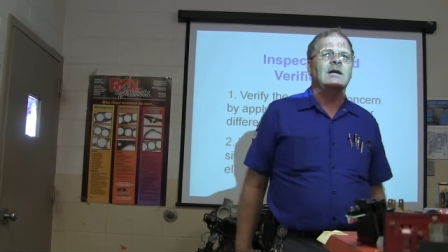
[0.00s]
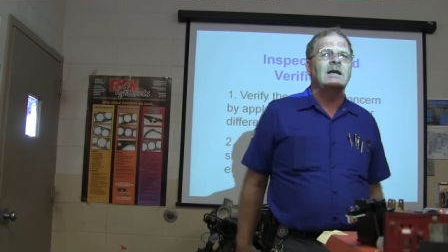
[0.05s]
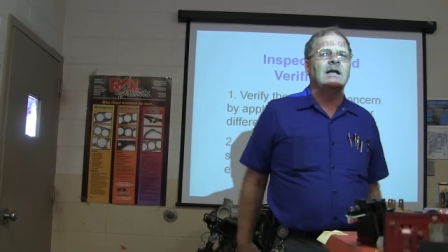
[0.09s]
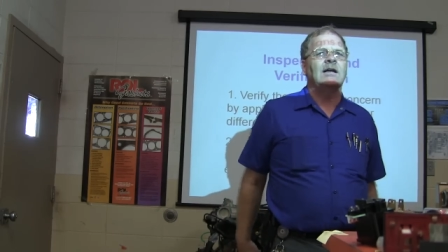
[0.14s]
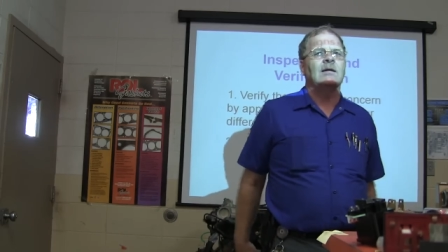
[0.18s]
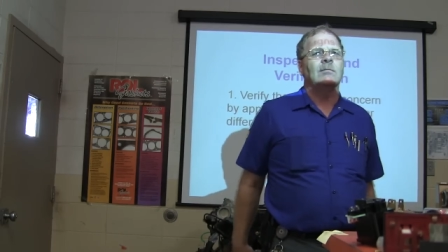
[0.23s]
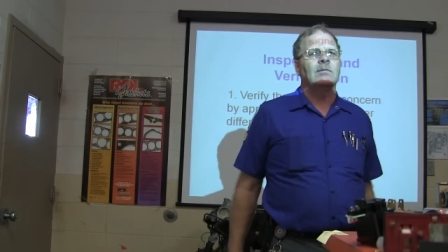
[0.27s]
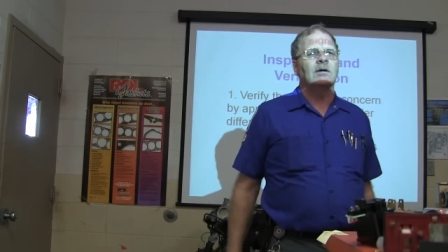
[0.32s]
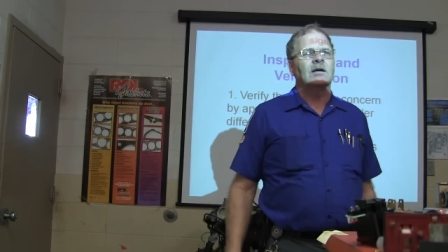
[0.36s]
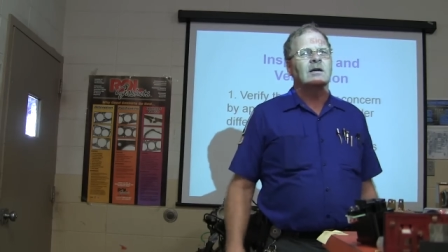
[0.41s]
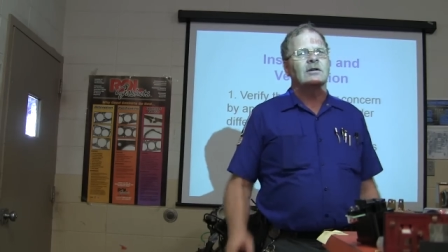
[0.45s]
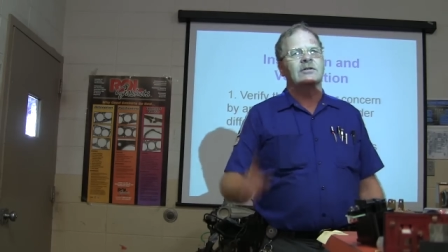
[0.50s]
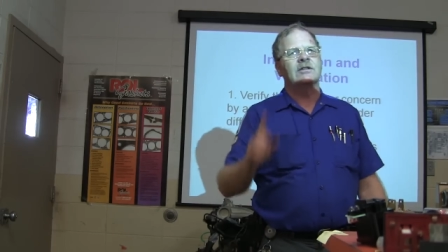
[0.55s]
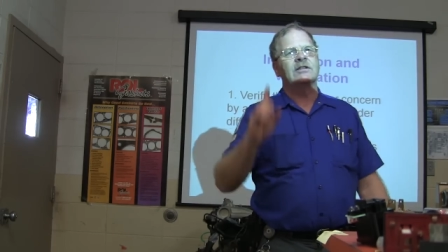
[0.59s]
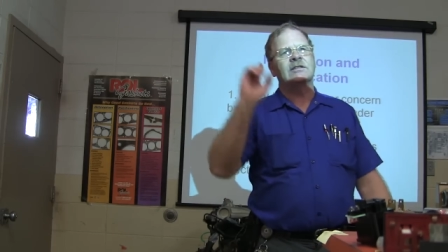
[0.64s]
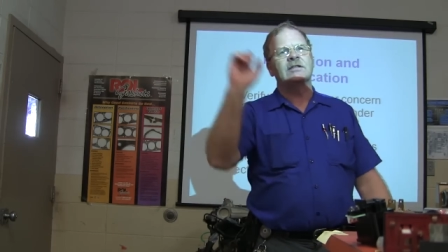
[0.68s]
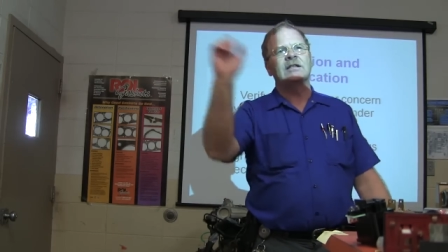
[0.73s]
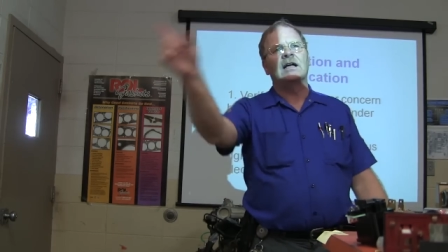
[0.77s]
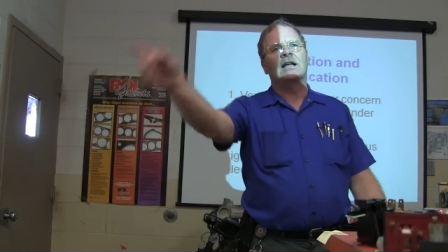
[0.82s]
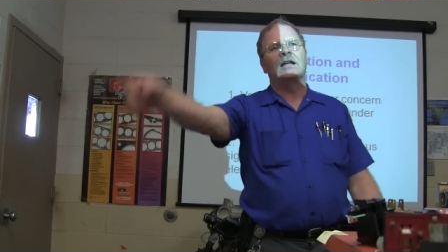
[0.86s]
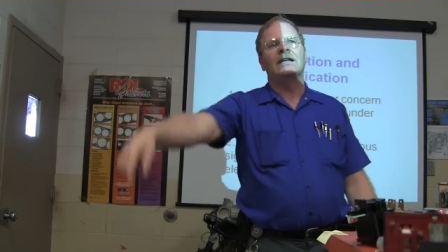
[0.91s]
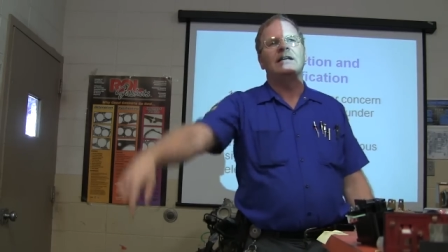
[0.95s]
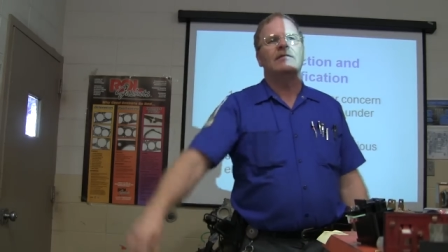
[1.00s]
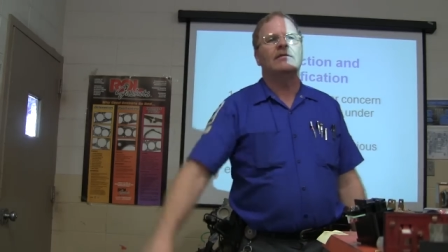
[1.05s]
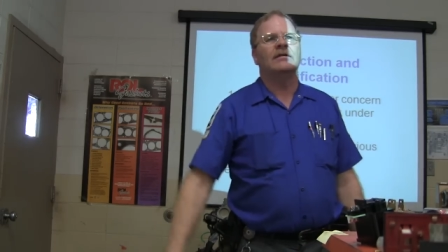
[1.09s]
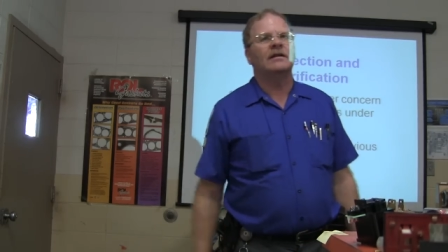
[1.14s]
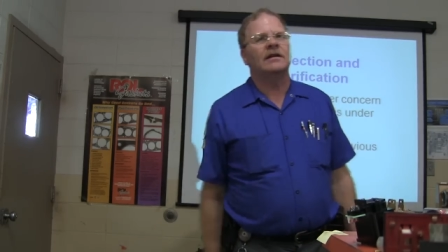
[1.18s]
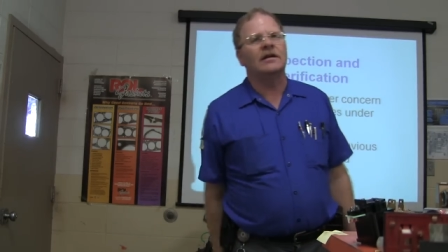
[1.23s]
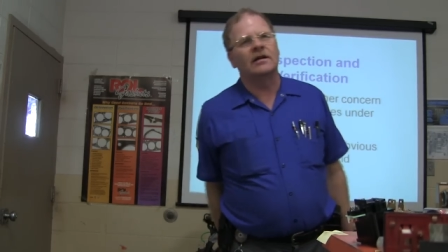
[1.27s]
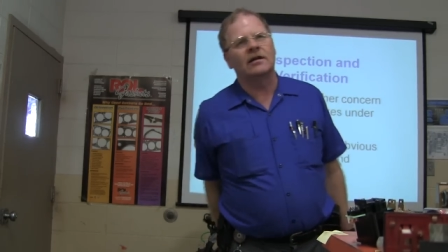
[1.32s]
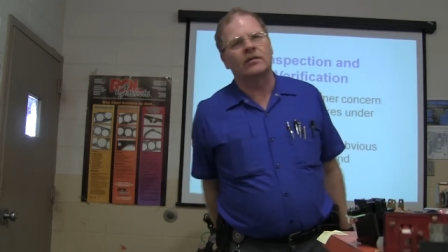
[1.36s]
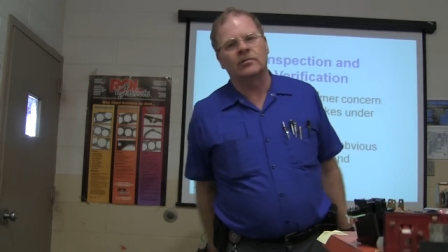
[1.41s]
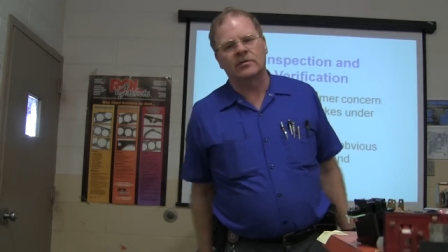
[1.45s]
get it because it's not leaving
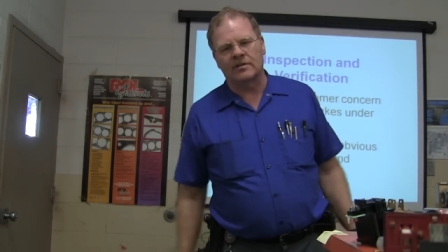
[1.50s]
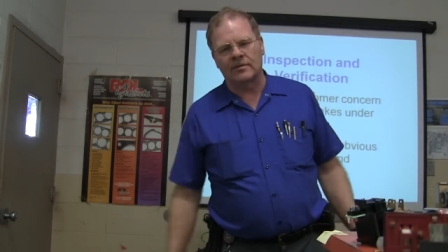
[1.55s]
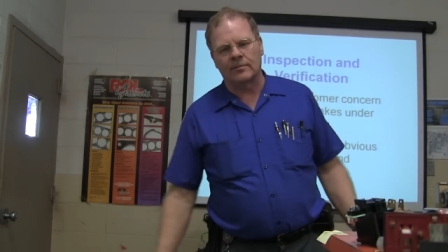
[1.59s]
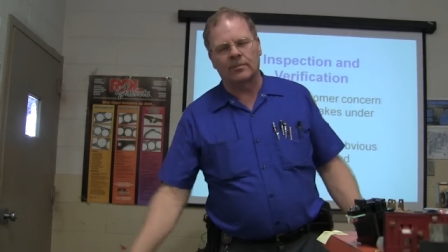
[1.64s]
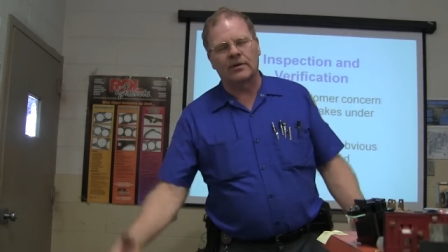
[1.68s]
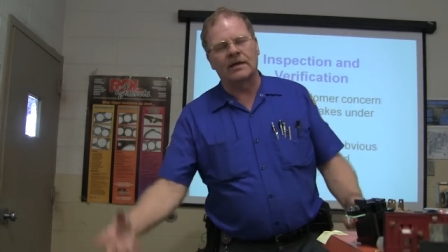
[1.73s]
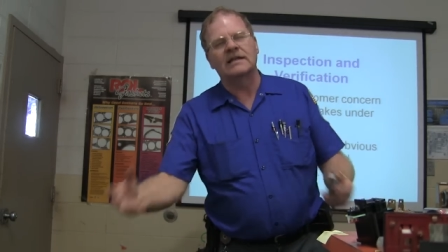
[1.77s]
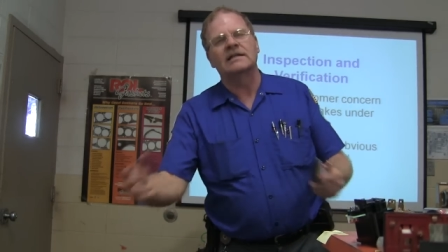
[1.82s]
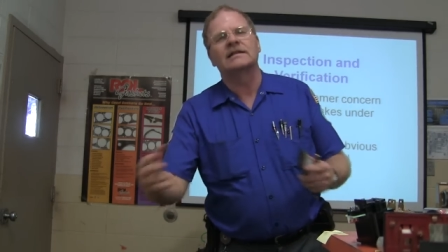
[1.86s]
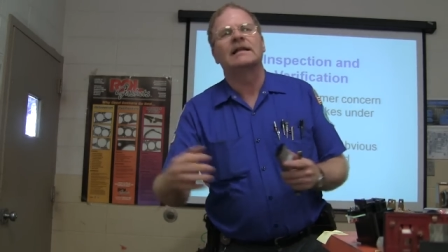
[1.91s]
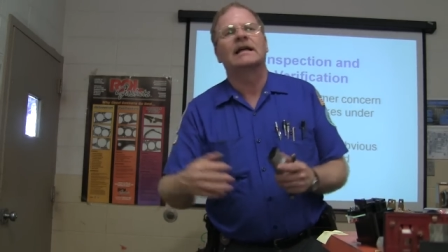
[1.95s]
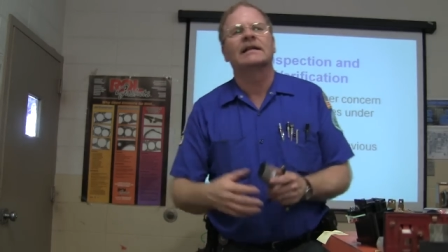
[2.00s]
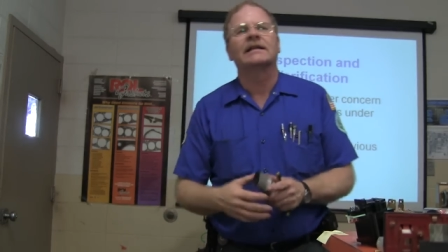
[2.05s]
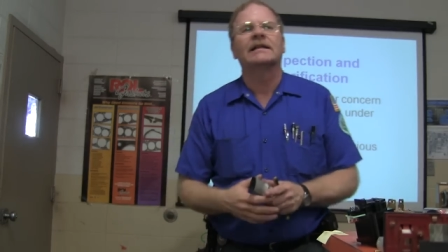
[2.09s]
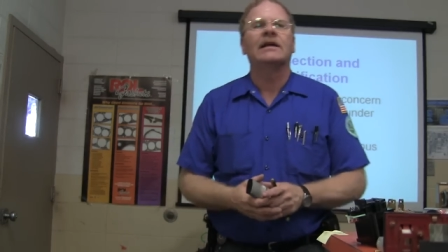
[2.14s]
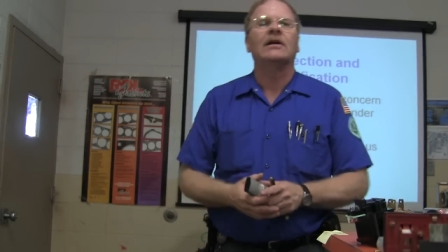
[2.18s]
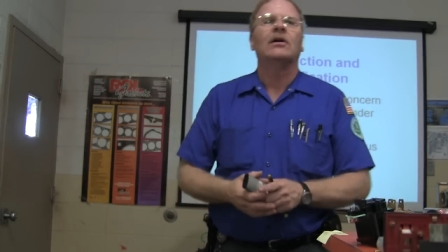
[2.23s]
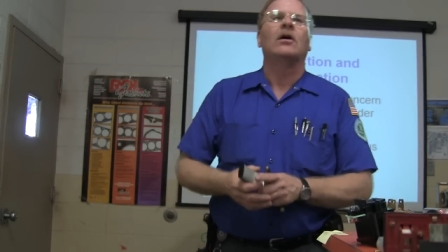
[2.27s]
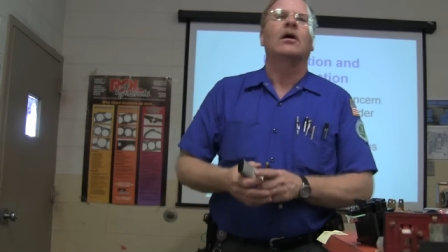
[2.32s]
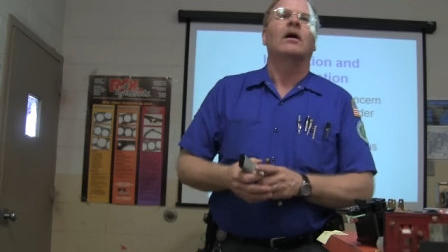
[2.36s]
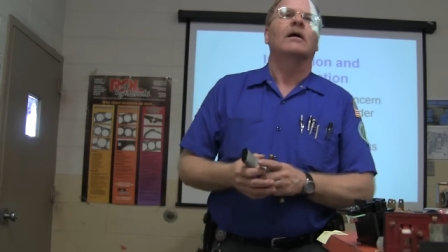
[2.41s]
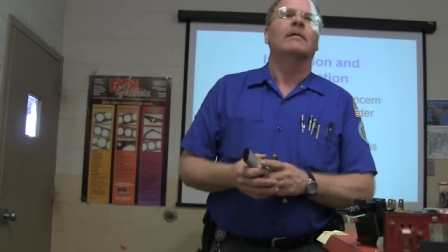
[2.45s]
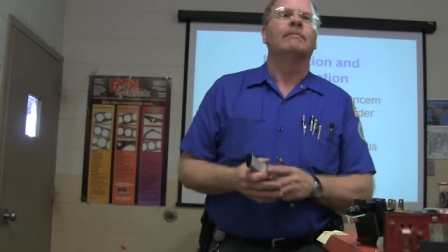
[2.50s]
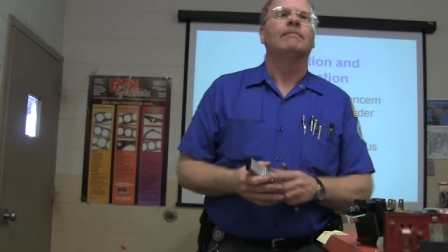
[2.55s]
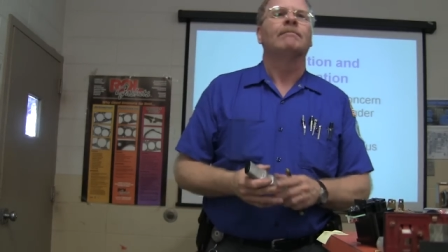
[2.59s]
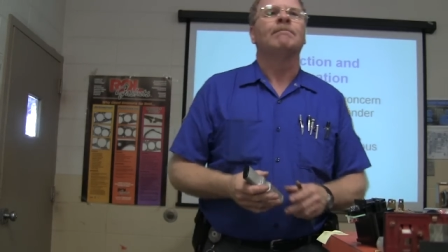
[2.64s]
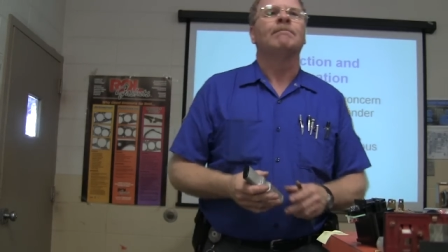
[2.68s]
here with the brakes like they are.